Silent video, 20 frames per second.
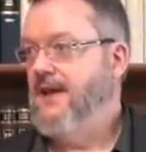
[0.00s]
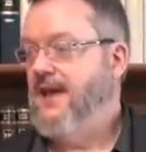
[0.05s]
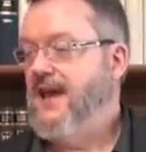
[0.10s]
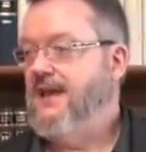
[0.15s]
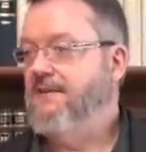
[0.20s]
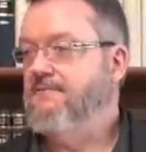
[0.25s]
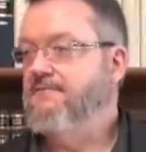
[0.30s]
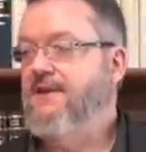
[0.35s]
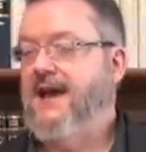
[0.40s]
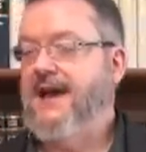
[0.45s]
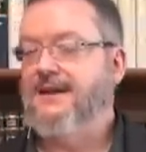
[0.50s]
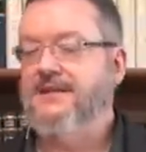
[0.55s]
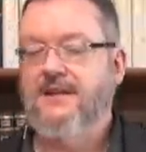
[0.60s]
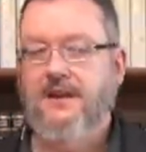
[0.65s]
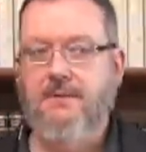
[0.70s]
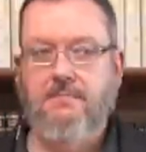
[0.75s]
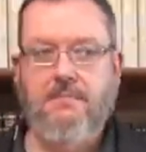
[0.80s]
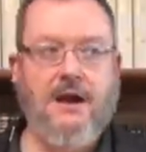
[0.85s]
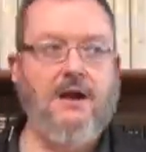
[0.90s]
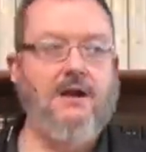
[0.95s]
In fact,
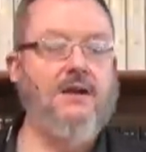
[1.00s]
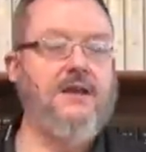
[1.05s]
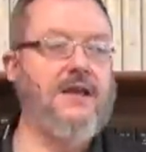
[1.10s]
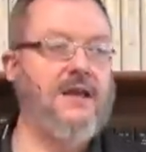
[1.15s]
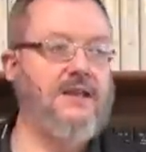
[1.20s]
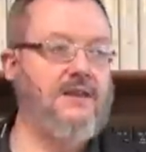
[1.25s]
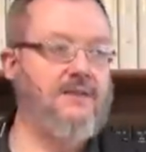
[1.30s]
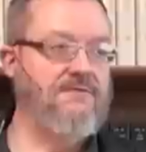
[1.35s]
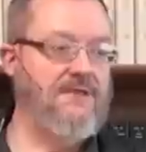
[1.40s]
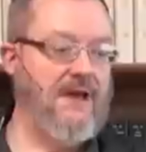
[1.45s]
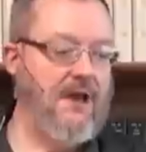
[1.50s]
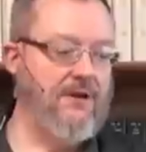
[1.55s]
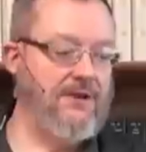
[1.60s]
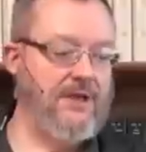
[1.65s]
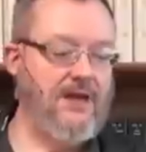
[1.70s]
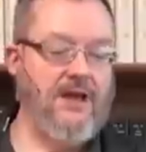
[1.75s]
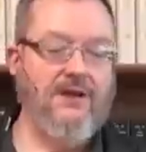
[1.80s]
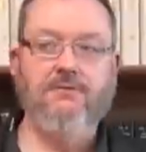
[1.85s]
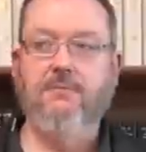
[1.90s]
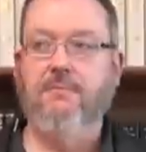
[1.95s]
in America, in the
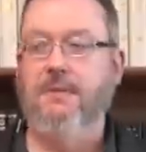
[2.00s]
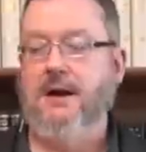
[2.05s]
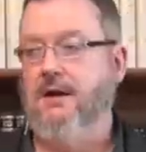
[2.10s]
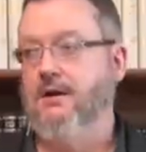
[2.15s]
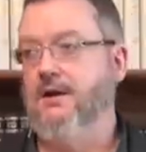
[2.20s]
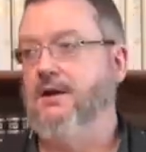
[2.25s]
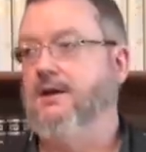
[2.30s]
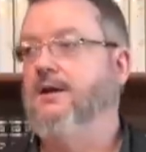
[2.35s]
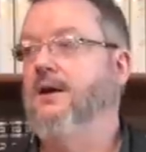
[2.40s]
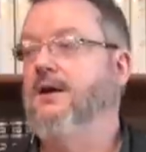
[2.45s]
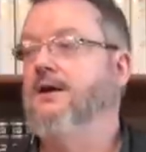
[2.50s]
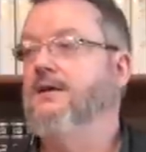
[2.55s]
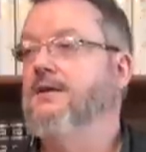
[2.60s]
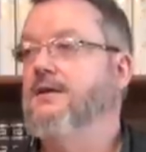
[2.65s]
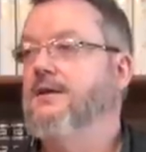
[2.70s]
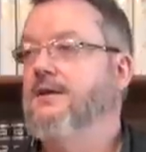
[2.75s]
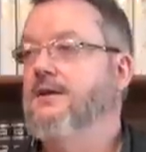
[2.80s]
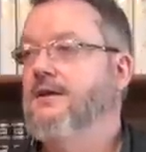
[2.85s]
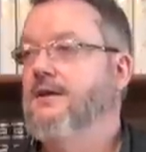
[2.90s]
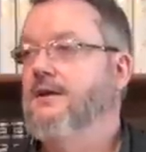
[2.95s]
founding of America,
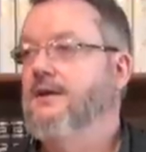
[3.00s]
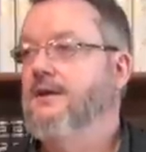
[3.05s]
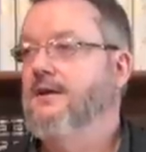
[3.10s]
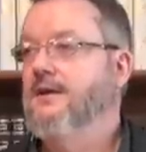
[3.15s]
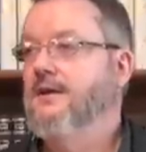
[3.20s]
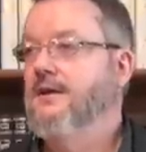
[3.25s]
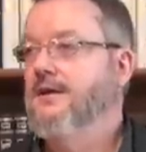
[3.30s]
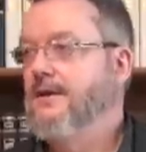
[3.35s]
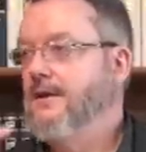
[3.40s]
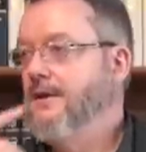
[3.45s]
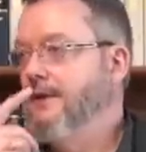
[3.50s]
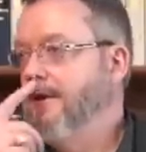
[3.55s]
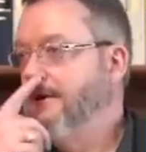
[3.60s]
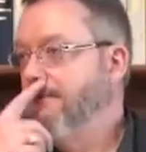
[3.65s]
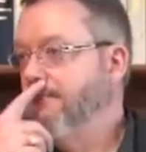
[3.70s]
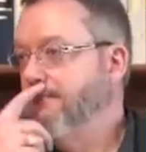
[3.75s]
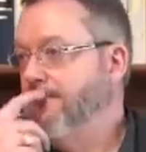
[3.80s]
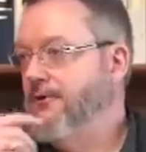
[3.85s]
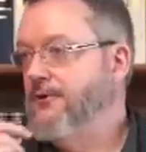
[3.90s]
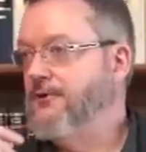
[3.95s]

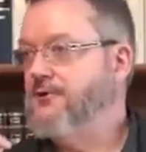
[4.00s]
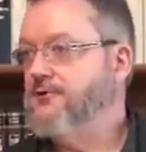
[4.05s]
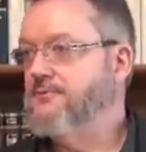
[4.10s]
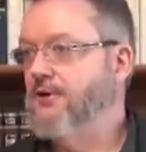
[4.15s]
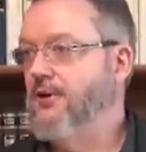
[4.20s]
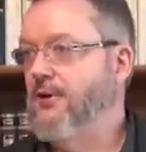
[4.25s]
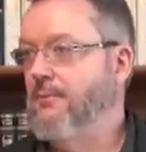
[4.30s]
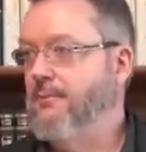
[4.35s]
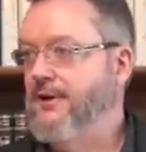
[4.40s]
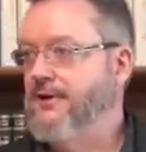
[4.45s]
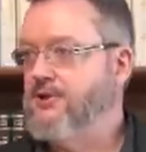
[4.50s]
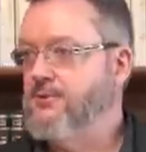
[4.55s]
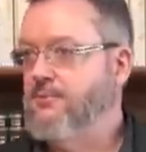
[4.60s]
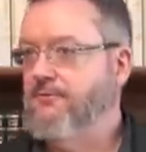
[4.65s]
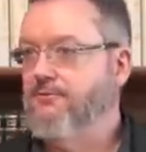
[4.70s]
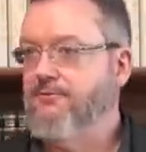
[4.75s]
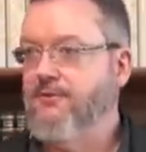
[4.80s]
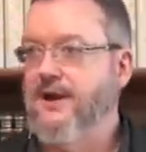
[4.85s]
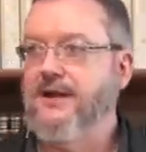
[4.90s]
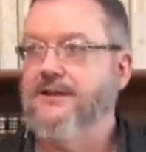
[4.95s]
first, you know, Benjamin
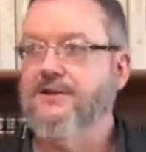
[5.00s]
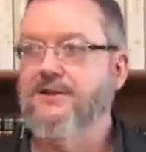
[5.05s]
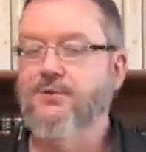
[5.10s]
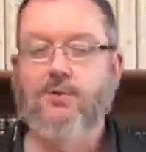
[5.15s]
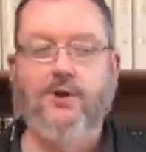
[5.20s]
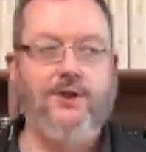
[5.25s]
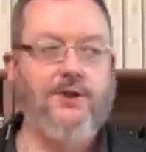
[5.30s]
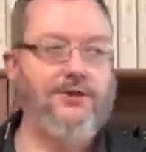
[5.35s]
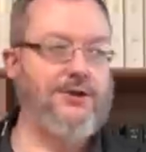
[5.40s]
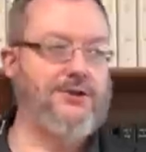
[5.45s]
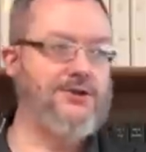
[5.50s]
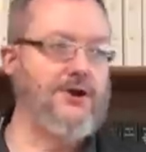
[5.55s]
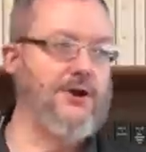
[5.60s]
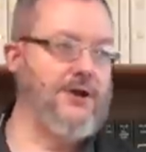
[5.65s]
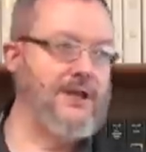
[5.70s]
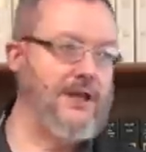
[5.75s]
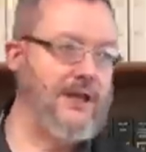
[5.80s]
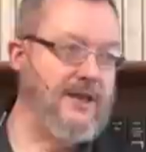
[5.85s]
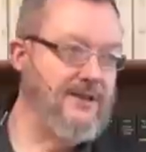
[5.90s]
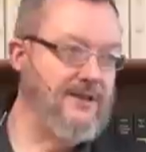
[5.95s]
Franklin wanted the
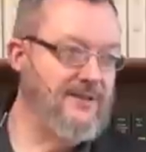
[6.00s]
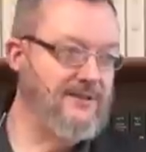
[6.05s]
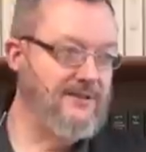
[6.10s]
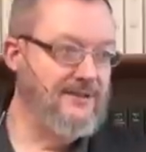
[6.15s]
turkey.